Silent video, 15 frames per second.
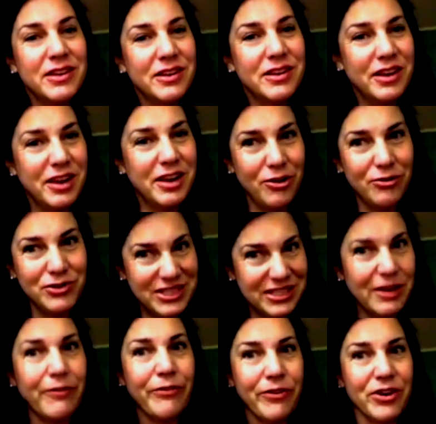you know,
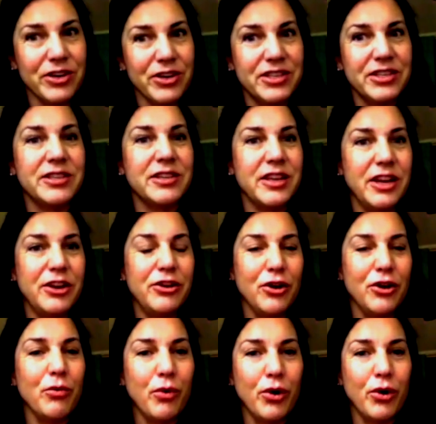different in
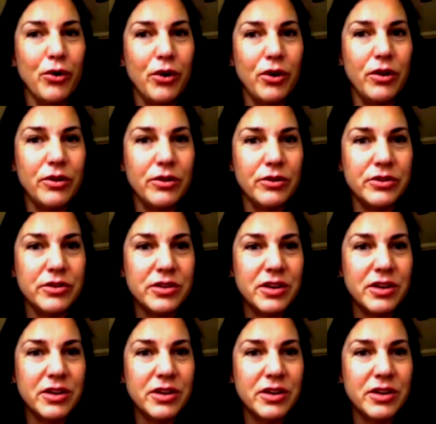your world?